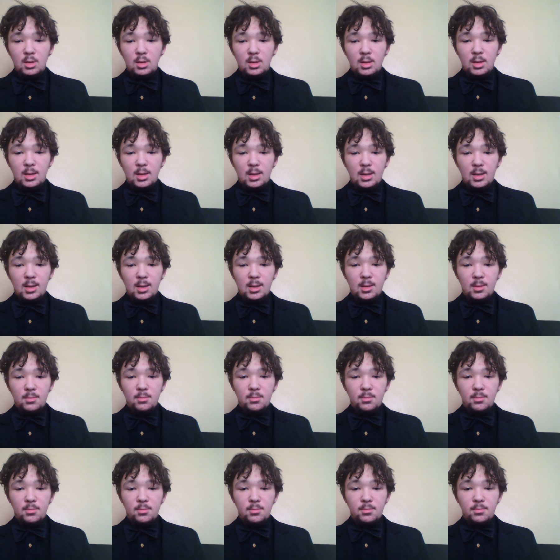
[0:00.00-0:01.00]

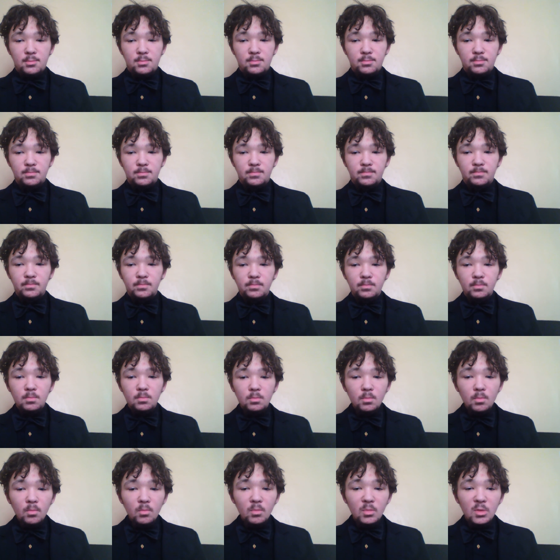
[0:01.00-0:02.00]
Um,
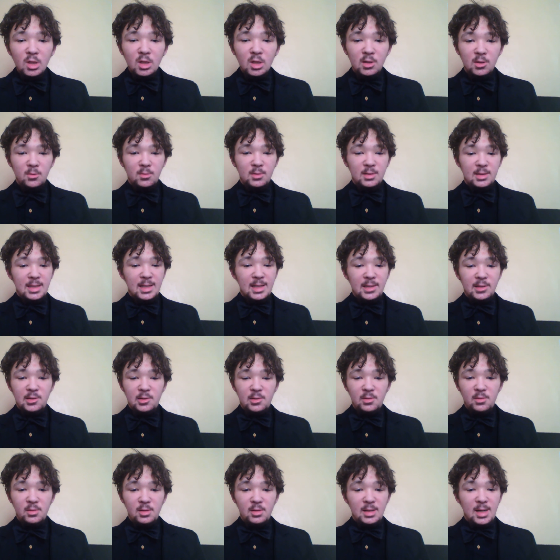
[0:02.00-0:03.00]
so stay
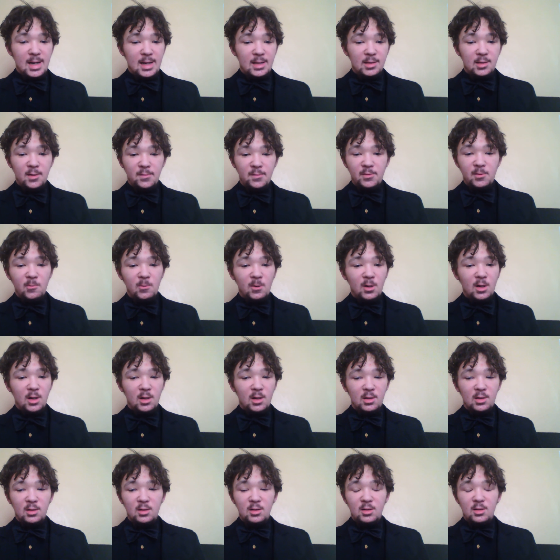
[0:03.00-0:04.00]
tuned. I love you
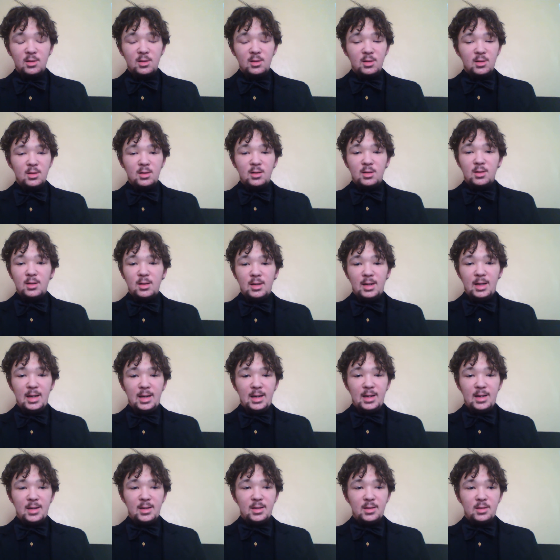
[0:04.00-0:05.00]
all,
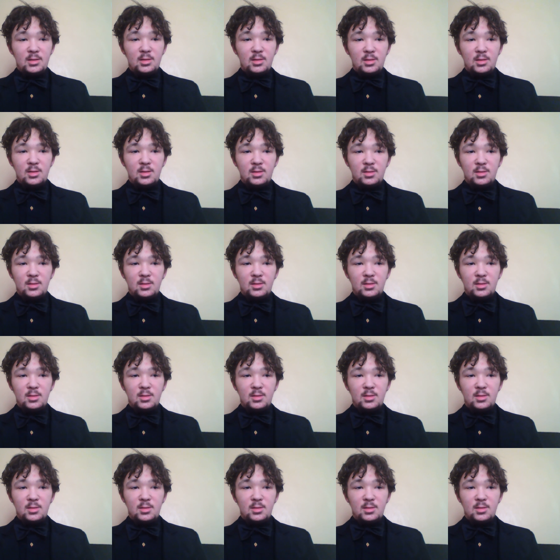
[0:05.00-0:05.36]
and